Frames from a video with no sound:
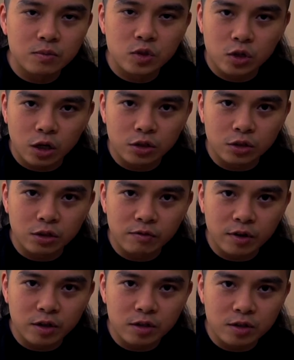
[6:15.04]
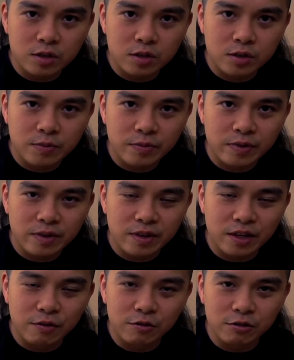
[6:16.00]
charging device
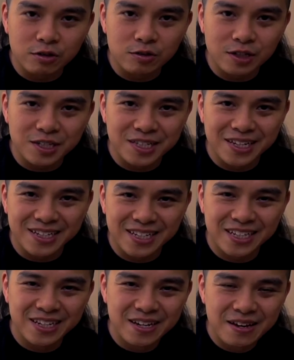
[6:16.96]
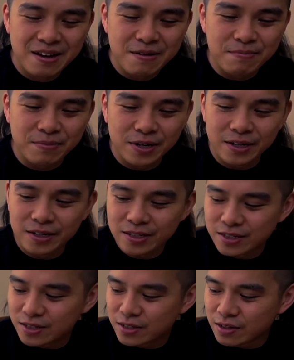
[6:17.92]
if you're interested.
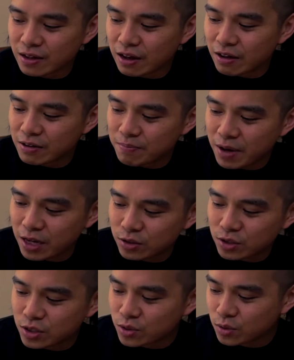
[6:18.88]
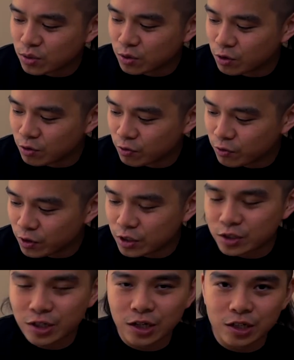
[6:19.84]
But battery's all fully
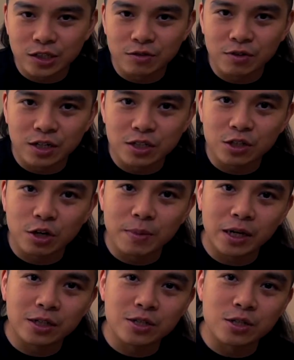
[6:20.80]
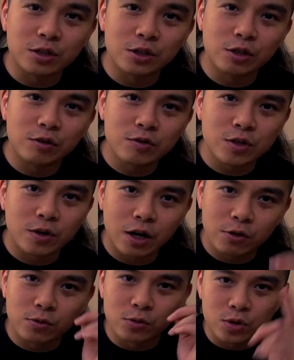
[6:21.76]
charged and ready to go back into the Golf, so
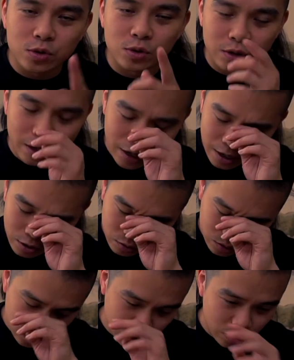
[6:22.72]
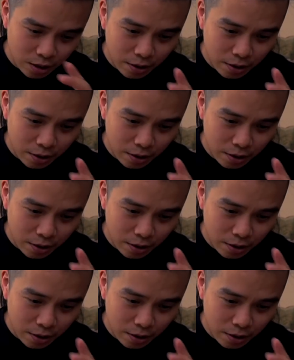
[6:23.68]
I'll sort that out,